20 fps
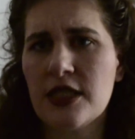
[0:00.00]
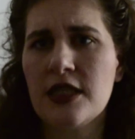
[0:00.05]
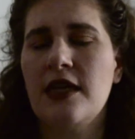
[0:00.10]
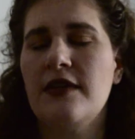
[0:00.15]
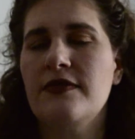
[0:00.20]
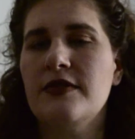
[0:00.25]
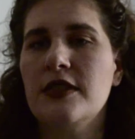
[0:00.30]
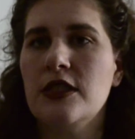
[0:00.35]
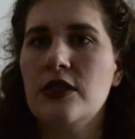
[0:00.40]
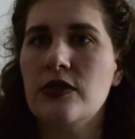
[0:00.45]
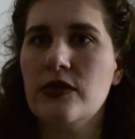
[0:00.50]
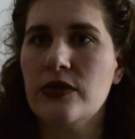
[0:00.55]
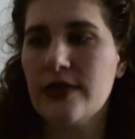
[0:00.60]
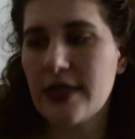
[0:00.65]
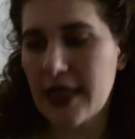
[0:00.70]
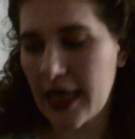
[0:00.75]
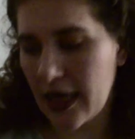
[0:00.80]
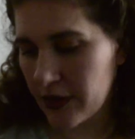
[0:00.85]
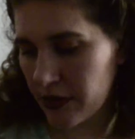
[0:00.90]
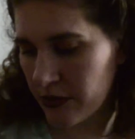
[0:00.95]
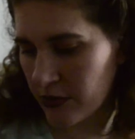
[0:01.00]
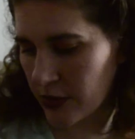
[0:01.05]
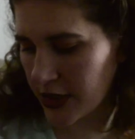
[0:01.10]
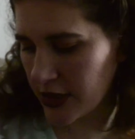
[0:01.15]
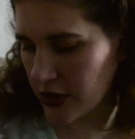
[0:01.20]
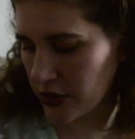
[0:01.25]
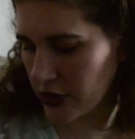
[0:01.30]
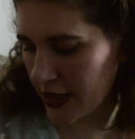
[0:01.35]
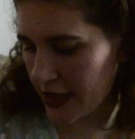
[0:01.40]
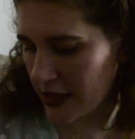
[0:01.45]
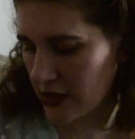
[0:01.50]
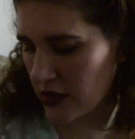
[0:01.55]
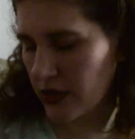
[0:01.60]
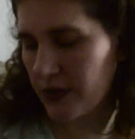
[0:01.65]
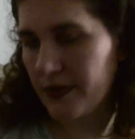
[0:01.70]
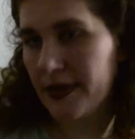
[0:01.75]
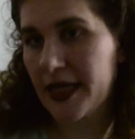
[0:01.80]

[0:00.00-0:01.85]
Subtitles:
enough to use without a moisturizer,